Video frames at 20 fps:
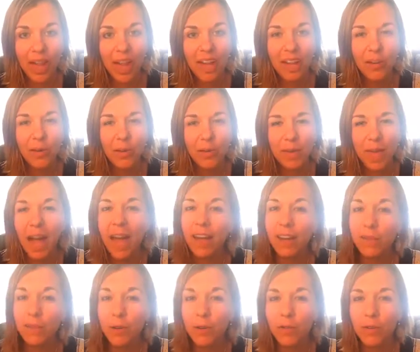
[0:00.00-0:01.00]
I know I'm kind
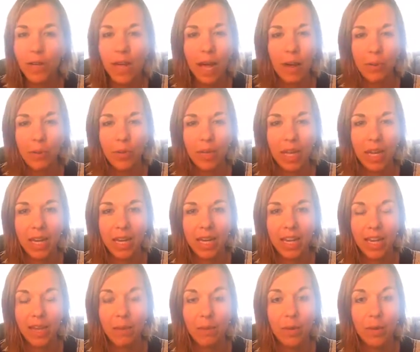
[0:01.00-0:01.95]
of overcomplicating it,